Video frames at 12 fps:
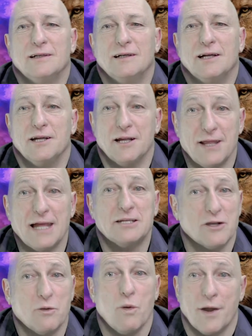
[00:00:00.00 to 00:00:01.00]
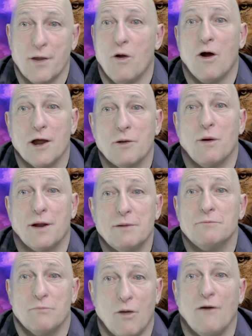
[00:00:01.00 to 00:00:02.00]
You know, that's a, quite a hard one,
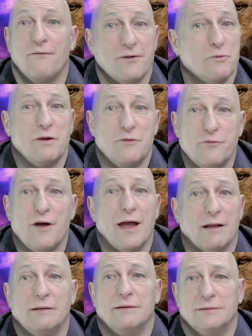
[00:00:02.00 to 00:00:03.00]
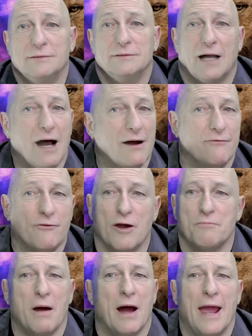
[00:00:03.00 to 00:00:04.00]
and often we fail I've
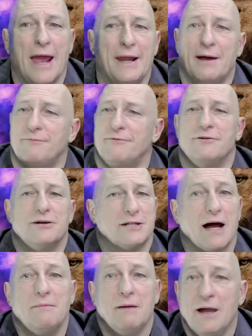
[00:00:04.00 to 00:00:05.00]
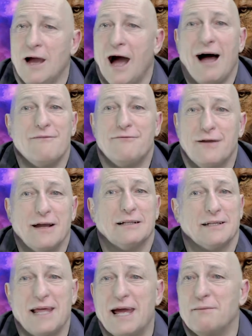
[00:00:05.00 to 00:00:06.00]
got my hand up first. I've, I've failed
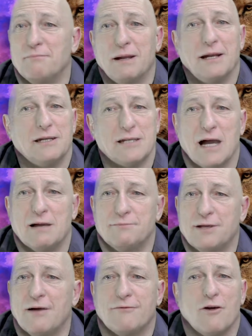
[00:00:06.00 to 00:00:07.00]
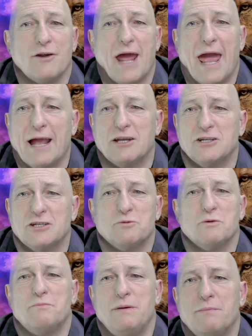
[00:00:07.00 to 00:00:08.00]
at that many times. I've got anxious
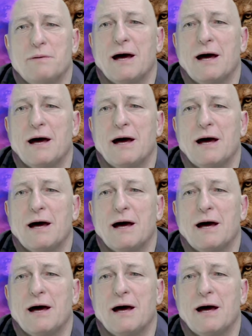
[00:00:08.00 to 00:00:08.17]
with people.